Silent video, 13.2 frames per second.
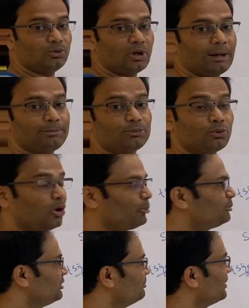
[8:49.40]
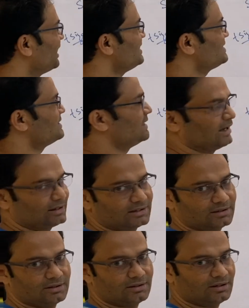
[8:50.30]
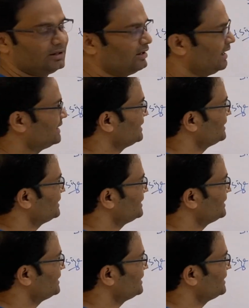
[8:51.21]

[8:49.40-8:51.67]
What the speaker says: have to optimize that. As I